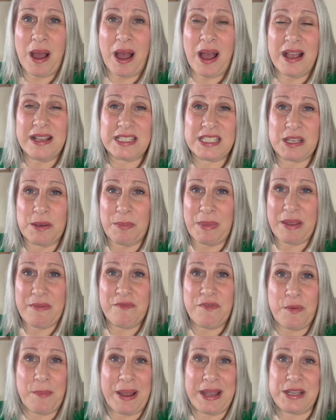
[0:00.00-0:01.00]
some
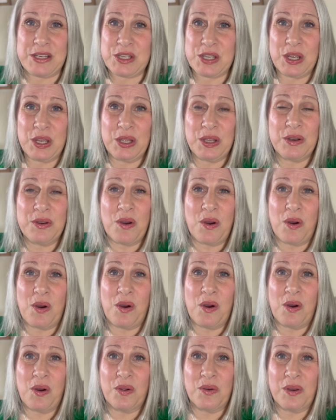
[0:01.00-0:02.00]
information
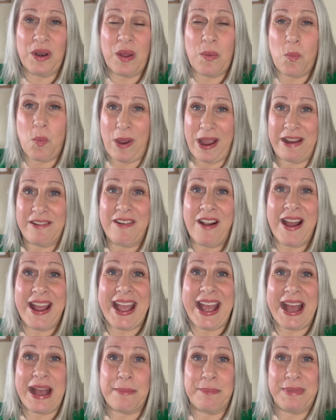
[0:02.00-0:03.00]
on where I
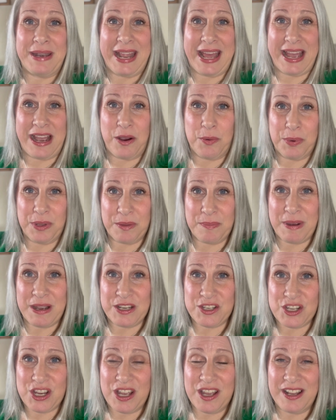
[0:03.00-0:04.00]
am now with my
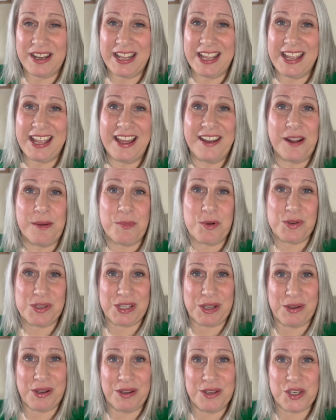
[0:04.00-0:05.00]
journey, and I'm
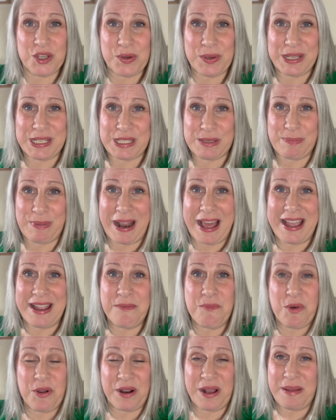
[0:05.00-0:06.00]
also going to
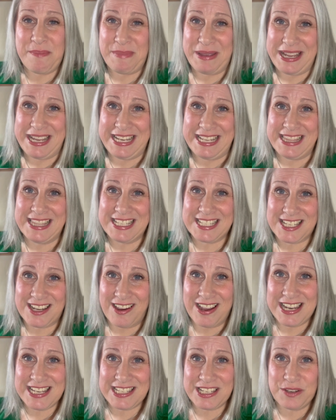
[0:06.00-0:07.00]
explain what I mean in the
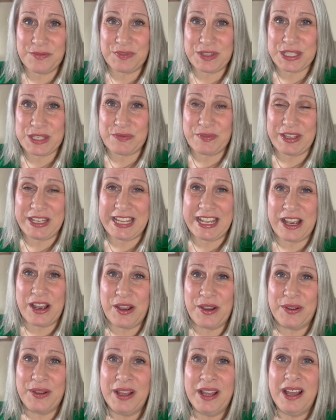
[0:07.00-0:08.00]
title of this
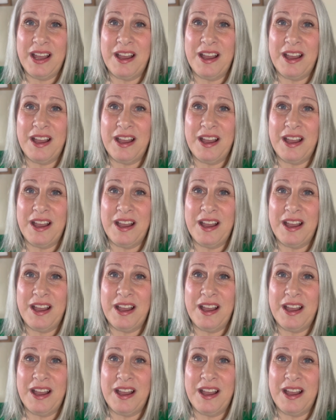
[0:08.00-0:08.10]
video